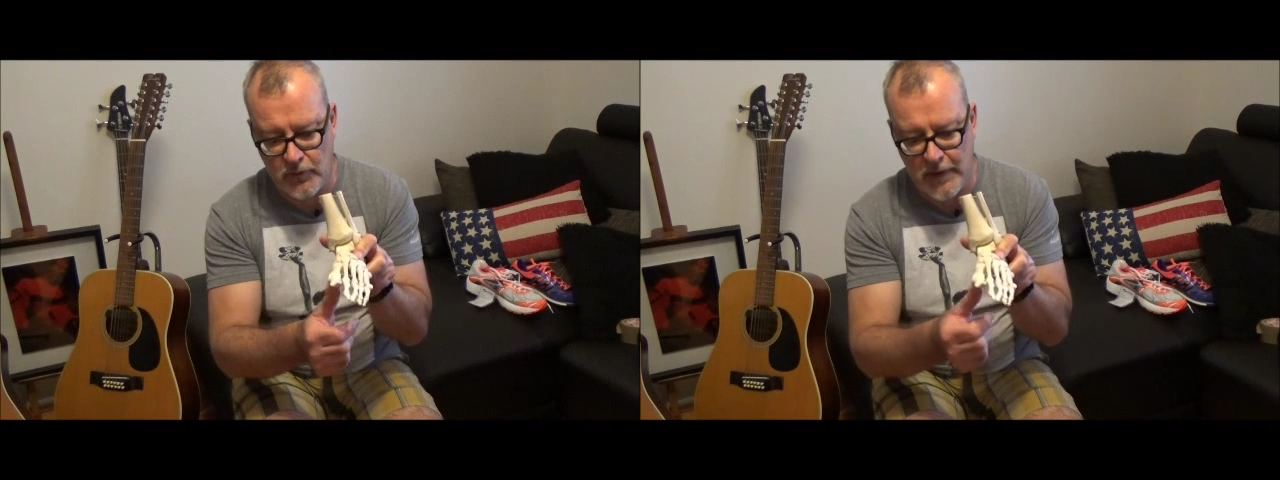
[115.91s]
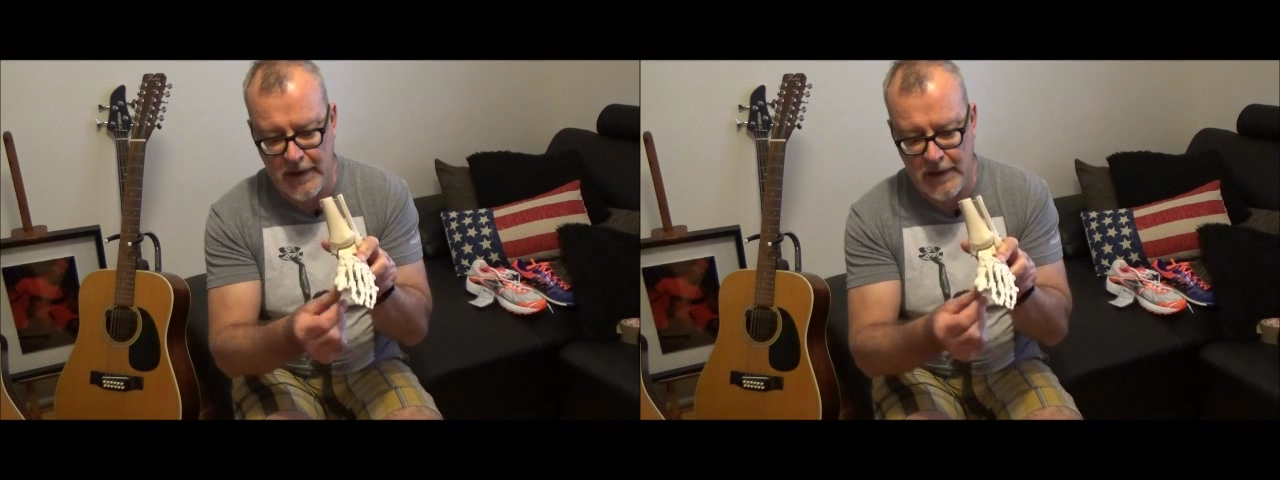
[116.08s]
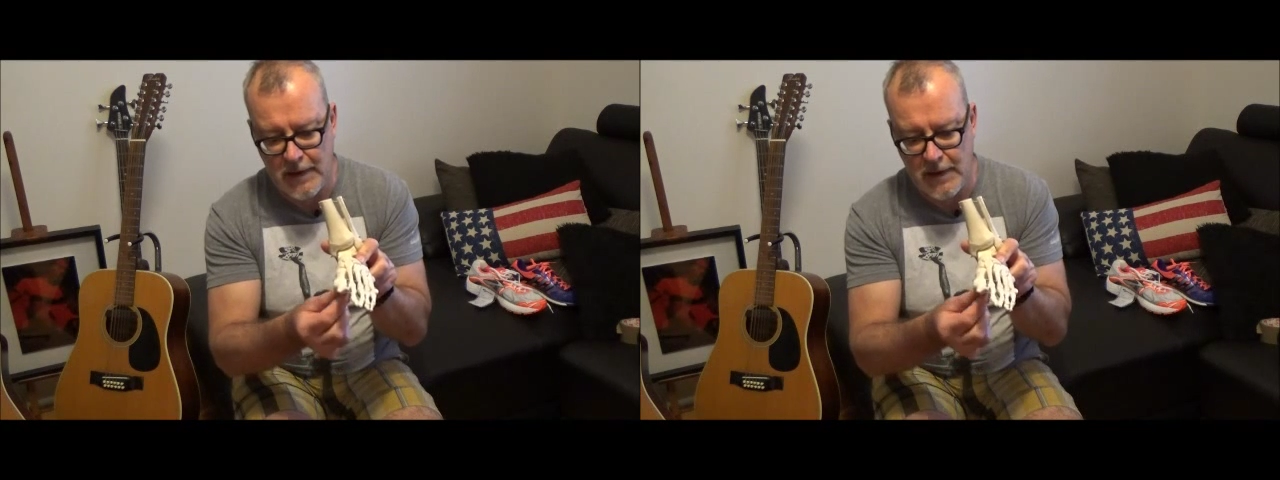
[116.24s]

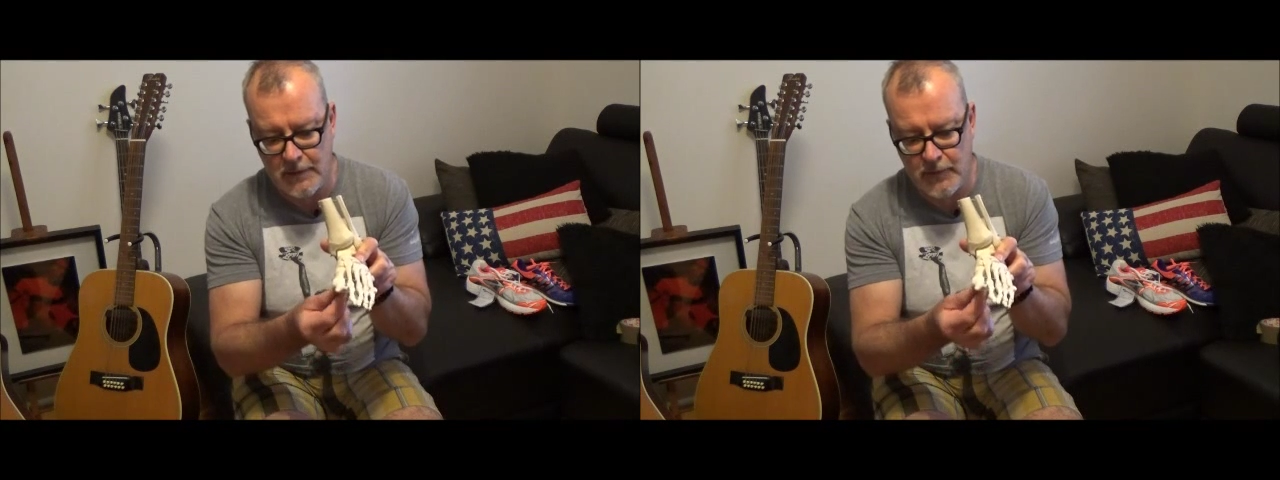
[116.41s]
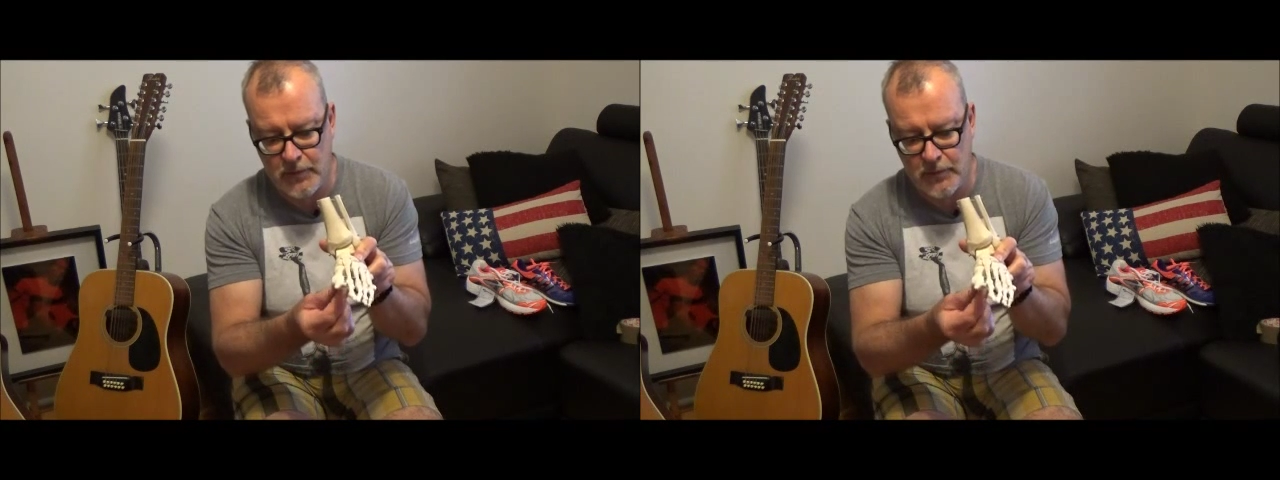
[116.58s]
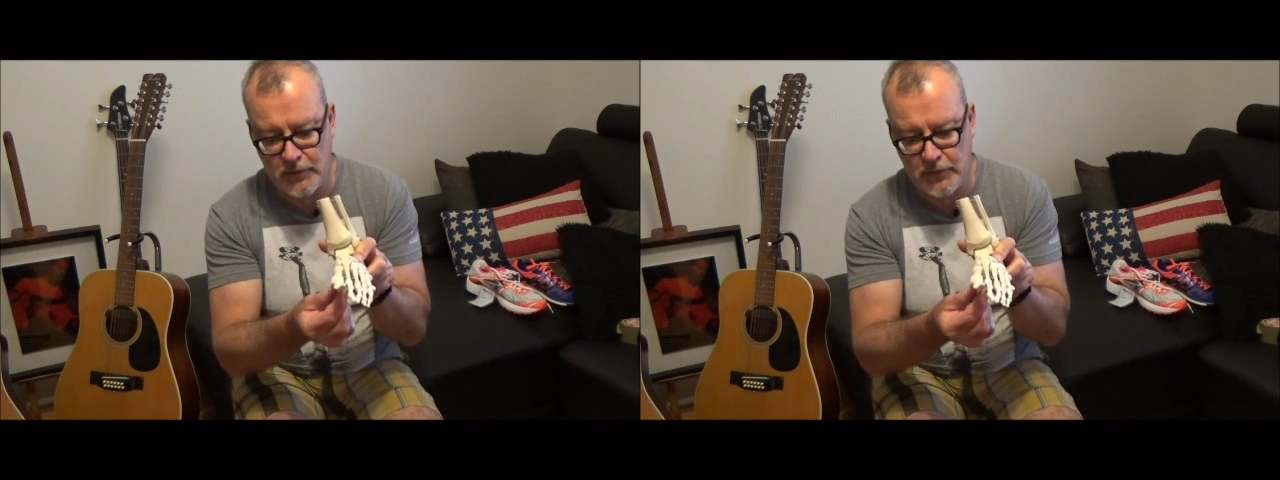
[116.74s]
ray, and of
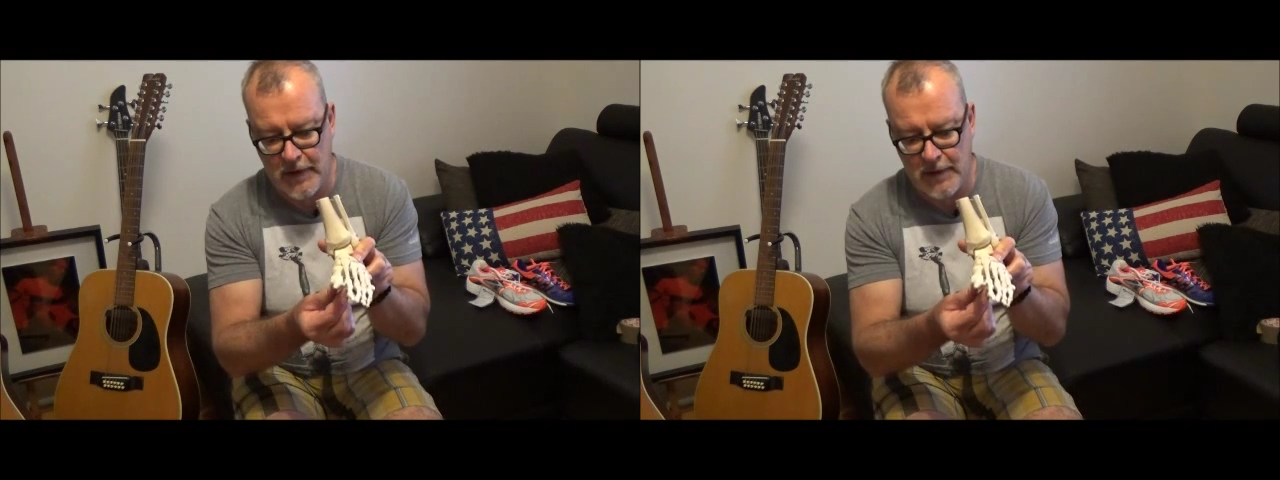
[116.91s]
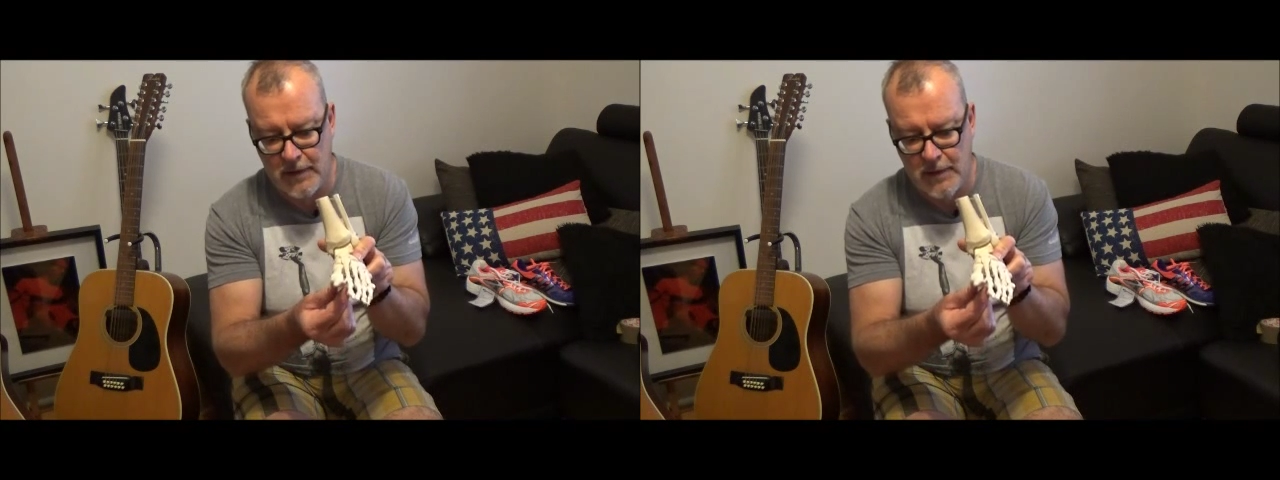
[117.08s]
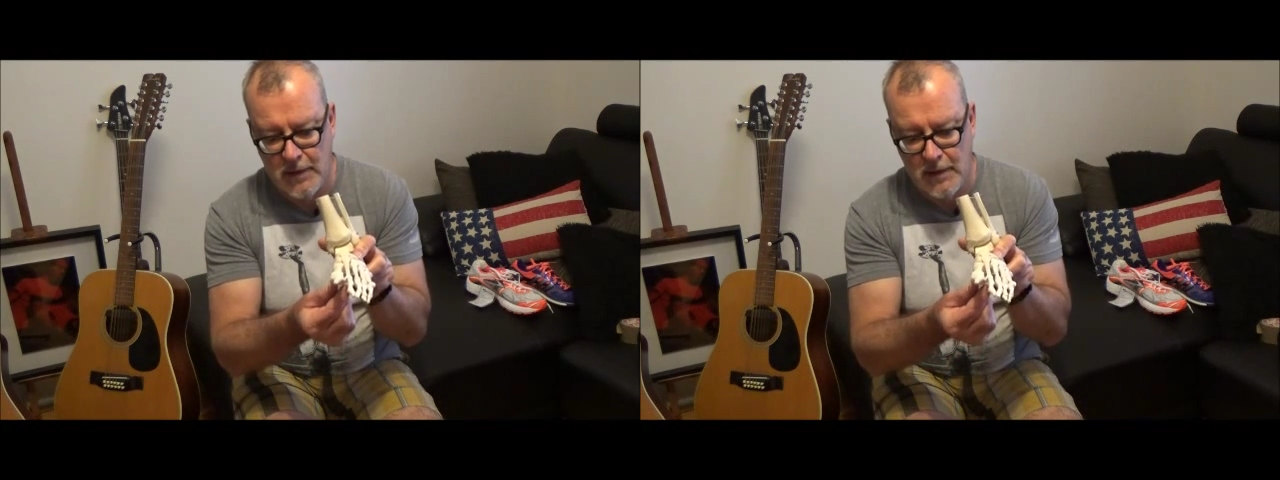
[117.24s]
course that